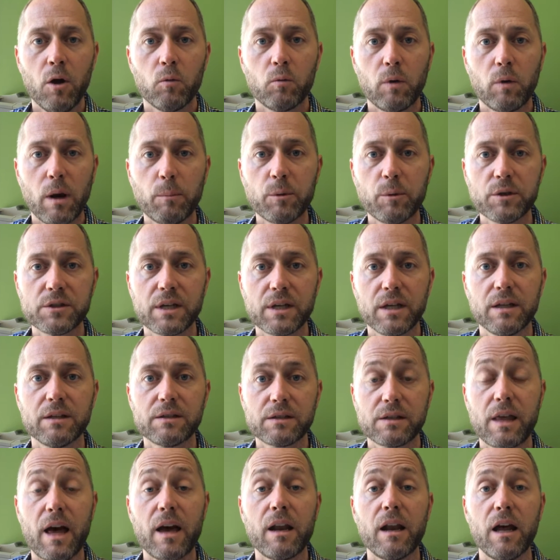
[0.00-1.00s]

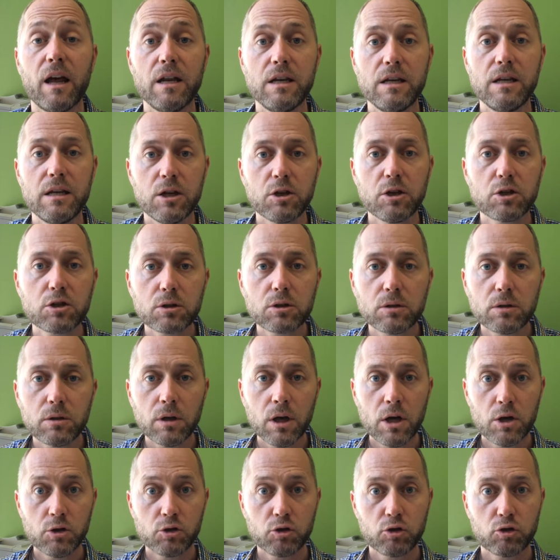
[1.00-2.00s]
represents that
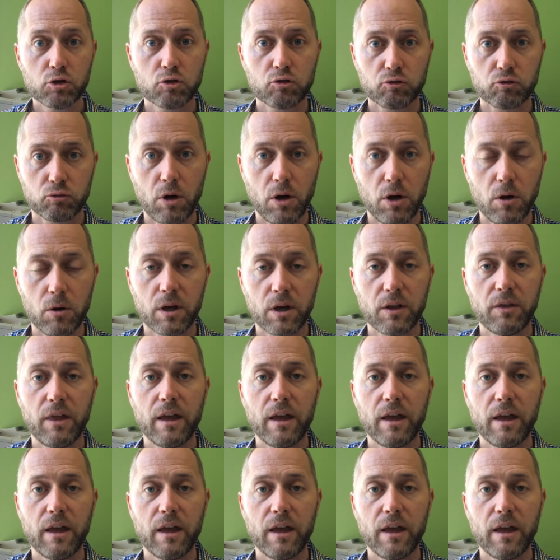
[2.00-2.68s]
initial stroke,